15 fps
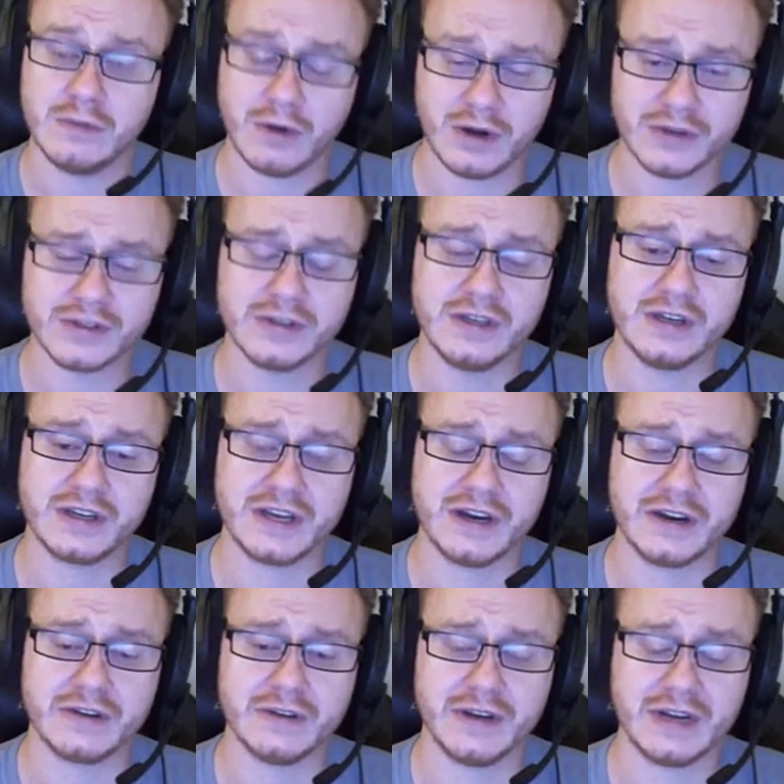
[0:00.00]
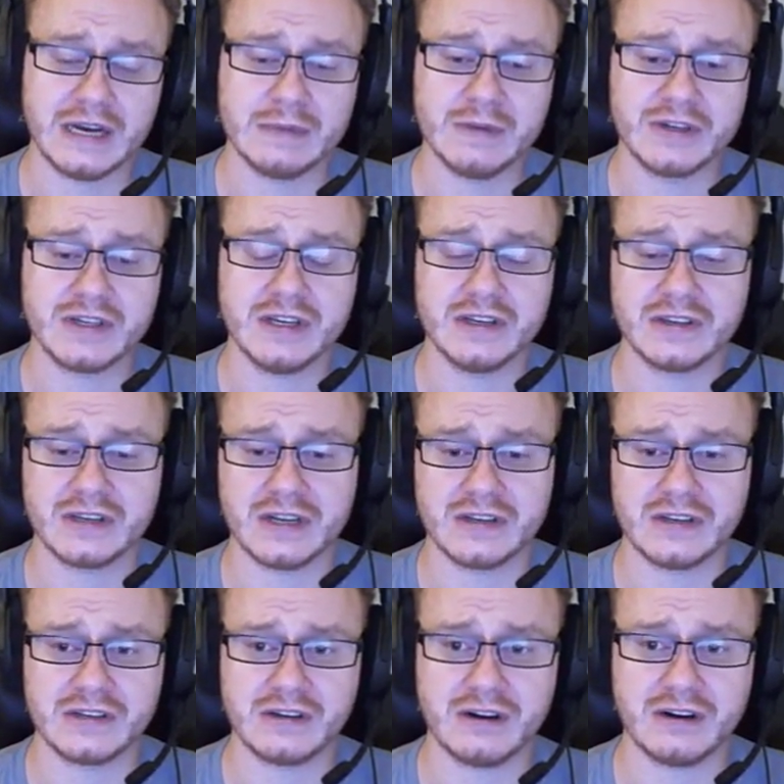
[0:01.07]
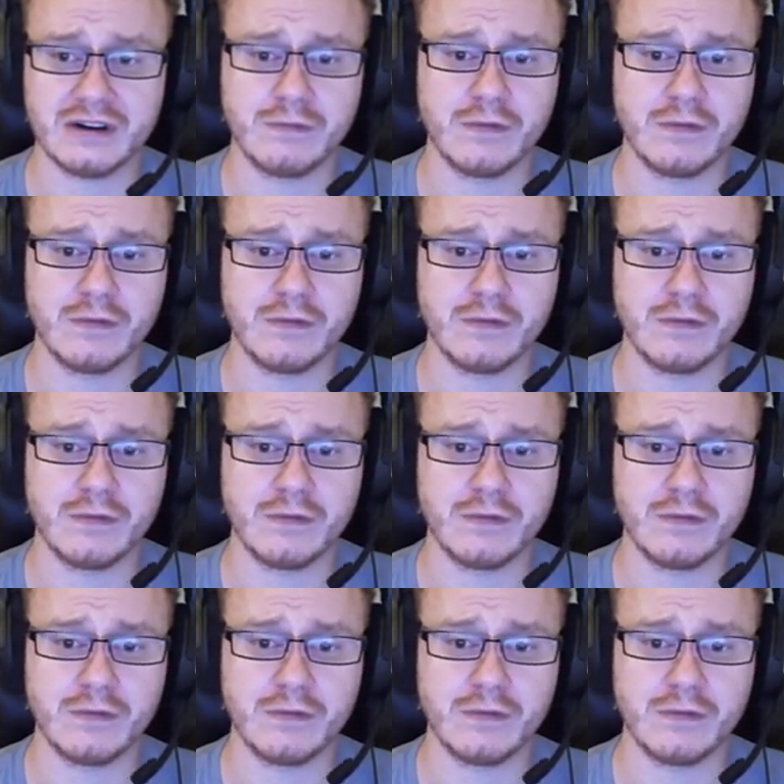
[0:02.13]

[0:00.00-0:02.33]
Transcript: You also need to calculate how much heat is necessary